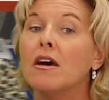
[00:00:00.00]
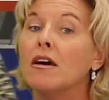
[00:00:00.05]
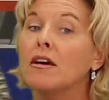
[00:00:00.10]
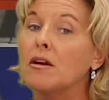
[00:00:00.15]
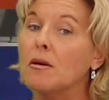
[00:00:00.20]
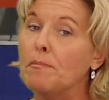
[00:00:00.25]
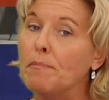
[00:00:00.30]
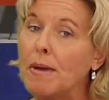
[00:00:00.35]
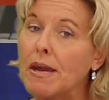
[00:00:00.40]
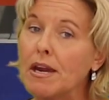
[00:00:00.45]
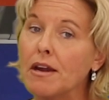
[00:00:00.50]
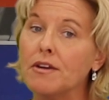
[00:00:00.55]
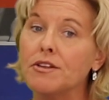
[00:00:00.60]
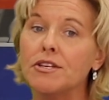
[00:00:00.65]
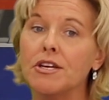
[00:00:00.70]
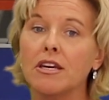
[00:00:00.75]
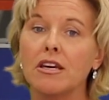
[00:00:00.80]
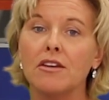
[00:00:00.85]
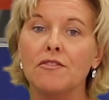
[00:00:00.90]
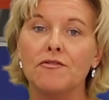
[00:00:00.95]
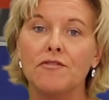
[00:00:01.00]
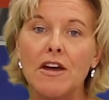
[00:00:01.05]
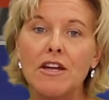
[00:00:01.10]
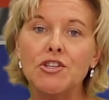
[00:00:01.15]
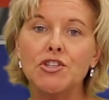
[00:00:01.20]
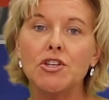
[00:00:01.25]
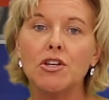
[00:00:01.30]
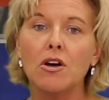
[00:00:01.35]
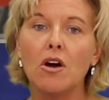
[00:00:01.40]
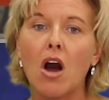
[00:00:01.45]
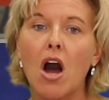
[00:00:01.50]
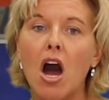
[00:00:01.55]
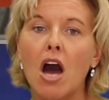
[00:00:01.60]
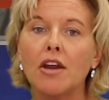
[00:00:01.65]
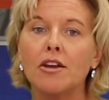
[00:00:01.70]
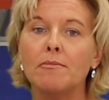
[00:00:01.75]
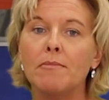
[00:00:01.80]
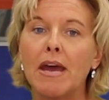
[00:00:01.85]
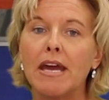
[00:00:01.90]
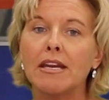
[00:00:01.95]
Compared to conventional
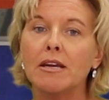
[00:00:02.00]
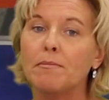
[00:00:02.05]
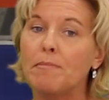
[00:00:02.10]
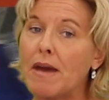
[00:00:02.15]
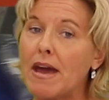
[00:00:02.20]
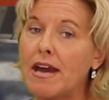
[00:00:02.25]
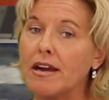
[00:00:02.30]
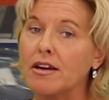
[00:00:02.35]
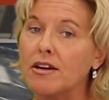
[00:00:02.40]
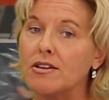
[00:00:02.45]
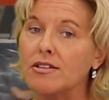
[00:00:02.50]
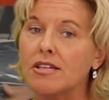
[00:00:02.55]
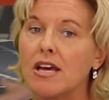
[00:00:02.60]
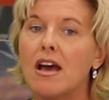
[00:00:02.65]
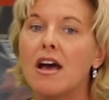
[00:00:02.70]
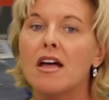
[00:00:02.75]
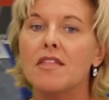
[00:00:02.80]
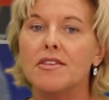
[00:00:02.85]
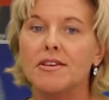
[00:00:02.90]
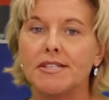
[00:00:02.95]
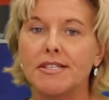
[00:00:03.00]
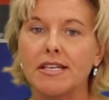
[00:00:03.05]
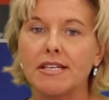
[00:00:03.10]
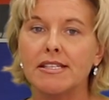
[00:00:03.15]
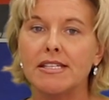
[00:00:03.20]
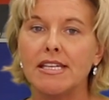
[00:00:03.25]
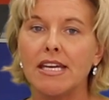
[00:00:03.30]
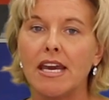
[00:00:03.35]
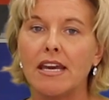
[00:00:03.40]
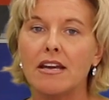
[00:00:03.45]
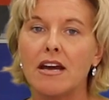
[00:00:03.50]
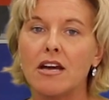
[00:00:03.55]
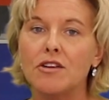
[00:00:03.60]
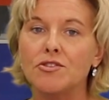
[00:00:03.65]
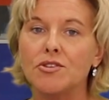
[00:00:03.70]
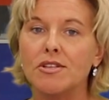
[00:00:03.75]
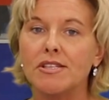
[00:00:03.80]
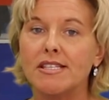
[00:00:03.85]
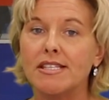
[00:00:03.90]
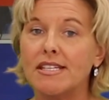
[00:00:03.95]
automatic baggers, the
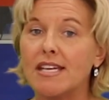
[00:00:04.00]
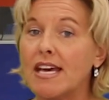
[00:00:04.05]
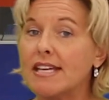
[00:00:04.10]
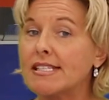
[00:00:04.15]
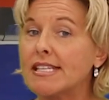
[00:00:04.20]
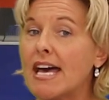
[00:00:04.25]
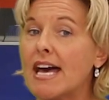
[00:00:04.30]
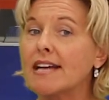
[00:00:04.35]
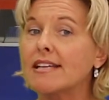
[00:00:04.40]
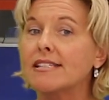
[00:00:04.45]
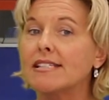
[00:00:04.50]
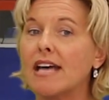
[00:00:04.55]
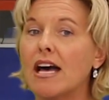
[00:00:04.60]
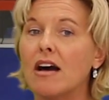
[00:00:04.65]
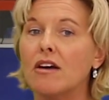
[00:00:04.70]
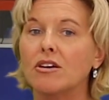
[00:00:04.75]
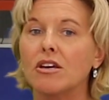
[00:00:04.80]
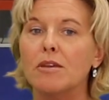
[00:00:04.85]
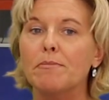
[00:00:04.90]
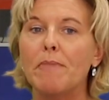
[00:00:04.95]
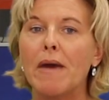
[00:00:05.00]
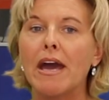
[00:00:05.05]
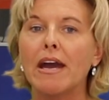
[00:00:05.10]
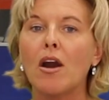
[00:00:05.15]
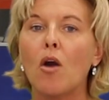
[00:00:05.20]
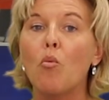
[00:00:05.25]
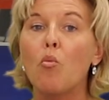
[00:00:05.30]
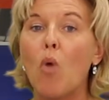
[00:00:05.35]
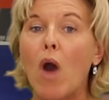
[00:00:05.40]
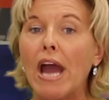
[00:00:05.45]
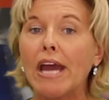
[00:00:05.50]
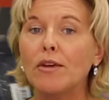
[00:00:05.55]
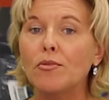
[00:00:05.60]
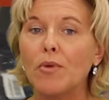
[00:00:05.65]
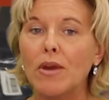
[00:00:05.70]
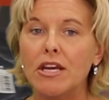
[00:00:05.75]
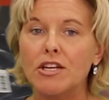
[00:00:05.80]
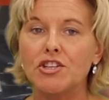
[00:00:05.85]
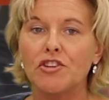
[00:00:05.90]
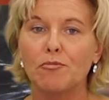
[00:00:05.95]
6800 CS XL can bag a wide
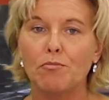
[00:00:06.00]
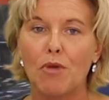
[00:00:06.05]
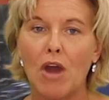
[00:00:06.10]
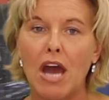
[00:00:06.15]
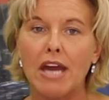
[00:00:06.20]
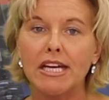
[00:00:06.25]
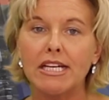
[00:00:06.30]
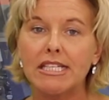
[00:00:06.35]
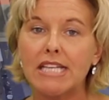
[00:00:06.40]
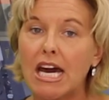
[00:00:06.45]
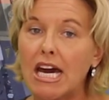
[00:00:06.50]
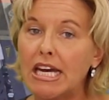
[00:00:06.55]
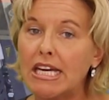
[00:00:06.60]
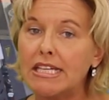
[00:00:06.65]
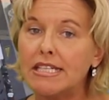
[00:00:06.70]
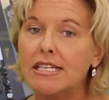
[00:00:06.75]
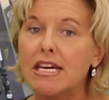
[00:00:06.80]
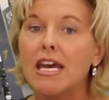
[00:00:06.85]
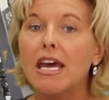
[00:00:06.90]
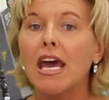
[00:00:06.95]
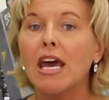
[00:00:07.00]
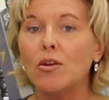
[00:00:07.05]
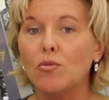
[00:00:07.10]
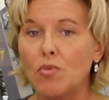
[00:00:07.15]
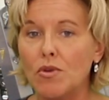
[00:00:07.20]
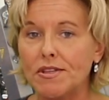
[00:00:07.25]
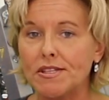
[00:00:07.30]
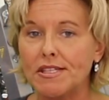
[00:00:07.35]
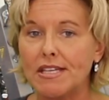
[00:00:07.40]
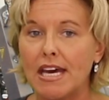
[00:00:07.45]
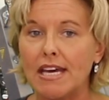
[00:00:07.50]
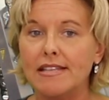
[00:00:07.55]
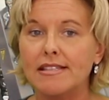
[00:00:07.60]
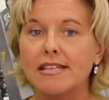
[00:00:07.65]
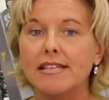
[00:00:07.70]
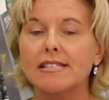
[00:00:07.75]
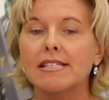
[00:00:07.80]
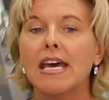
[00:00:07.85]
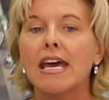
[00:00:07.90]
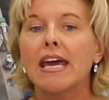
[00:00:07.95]
range of product height and width
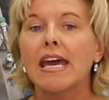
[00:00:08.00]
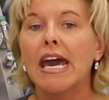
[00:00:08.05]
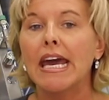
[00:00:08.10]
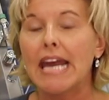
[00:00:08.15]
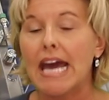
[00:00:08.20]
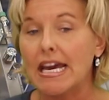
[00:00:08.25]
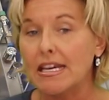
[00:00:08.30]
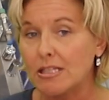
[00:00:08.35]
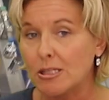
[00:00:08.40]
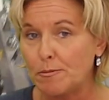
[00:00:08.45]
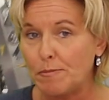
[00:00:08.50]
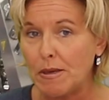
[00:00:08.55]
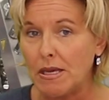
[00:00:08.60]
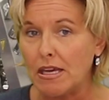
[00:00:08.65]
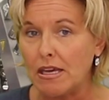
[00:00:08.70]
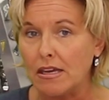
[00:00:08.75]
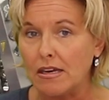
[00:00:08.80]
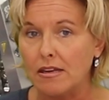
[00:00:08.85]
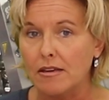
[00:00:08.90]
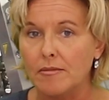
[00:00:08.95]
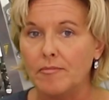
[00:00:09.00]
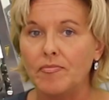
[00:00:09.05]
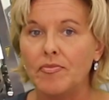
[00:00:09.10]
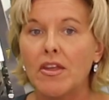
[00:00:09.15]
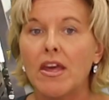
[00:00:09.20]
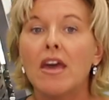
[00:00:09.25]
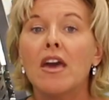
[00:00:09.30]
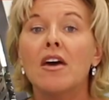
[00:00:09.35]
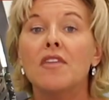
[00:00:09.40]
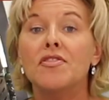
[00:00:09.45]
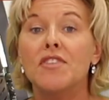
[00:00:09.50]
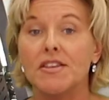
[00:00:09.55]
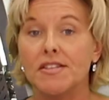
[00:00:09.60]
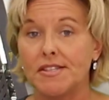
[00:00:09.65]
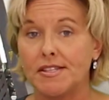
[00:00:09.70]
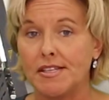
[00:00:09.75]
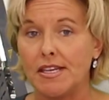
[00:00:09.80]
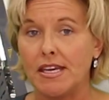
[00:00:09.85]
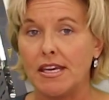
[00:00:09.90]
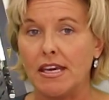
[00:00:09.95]
sizes at high speed. This
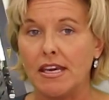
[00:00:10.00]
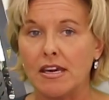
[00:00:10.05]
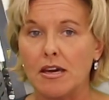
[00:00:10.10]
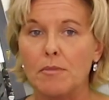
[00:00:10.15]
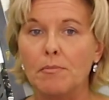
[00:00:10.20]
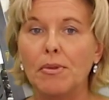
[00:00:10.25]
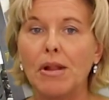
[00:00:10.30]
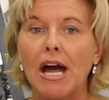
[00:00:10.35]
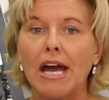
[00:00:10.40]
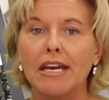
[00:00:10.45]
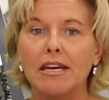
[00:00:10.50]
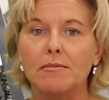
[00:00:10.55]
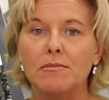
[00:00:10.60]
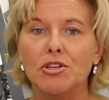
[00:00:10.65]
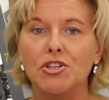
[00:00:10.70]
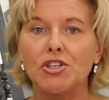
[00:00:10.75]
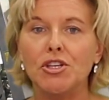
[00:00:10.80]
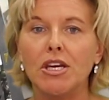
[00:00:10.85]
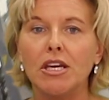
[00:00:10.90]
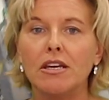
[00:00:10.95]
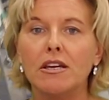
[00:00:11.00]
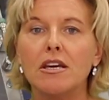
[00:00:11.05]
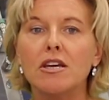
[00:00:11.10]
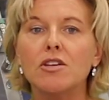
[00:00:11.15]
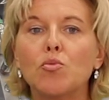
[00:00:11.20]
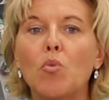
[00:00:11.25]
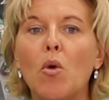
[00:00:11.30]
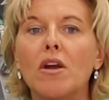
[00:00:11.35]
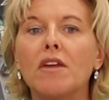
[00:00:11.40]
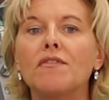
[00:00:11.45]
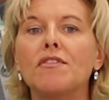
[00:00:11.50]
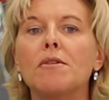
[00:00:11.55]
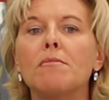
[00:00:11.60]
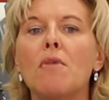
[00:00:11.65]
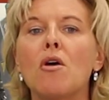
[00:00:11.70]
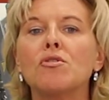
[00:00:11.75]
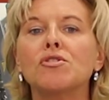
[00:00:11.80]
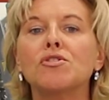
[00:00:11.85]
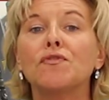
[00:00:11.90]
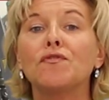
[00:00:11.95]
CE-compliant machine one of the
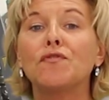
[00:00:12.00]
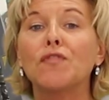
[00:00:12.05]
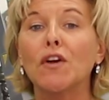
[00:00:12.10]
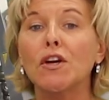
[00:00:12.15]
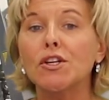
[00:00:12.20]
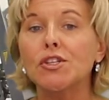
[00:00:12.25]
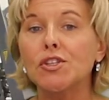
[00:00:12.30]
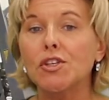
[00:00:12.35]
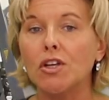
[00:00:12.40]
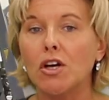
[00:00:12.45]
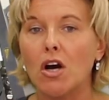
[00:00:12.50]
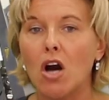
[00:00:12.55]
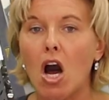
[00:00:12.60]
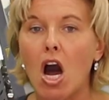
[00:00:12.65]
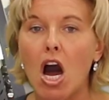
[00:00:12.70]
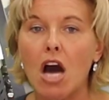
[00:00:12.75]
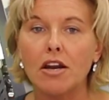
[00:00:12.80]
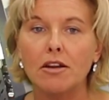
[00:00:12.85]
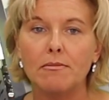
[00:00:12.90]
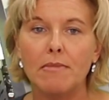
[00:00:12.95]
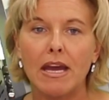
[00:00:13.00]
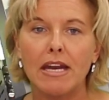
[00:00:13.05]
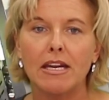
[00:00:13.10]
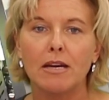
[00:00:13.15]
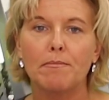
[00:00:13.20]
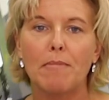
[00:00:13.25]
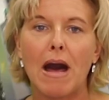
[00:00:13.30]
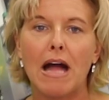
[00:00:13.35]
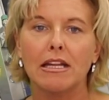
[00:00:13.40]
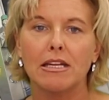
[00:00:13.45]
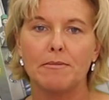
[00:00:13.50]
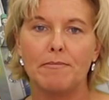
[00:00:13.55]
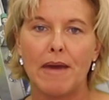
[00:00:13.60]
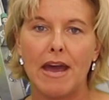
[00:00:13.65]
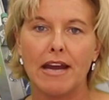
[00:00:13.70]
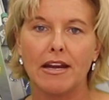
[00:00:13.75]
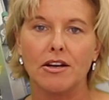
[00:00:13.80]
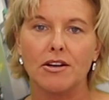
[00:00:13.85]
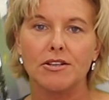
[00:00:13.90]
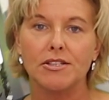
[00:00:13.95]
most versatile automatic poly
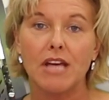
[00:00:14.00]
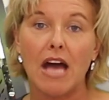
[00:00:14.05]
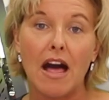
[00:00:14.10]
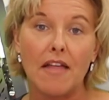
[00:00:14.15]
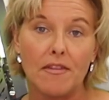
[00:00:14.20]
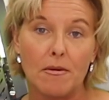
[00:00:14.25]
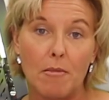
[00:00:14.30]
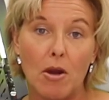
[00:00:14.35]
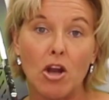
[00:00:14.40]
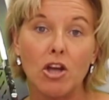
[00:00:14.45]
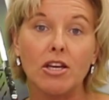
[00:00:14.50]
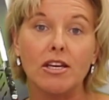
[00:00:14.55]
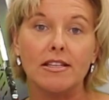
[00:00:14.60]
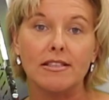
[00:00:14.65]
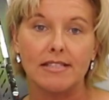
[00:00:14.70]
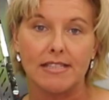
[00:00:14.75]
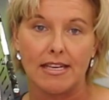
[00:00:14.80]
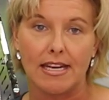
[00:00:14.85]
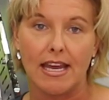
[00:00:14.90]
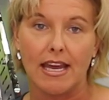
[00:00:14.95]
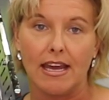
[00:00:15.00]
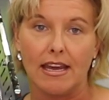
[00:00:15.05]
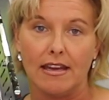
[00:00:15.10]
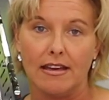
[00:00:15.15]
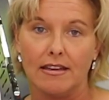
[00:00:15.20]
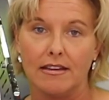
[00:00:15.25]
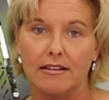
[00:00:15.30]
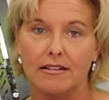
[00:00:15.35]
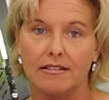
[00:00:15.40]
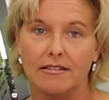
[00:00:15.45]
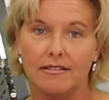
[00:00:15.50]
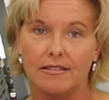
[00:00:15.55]
baggers on the market today.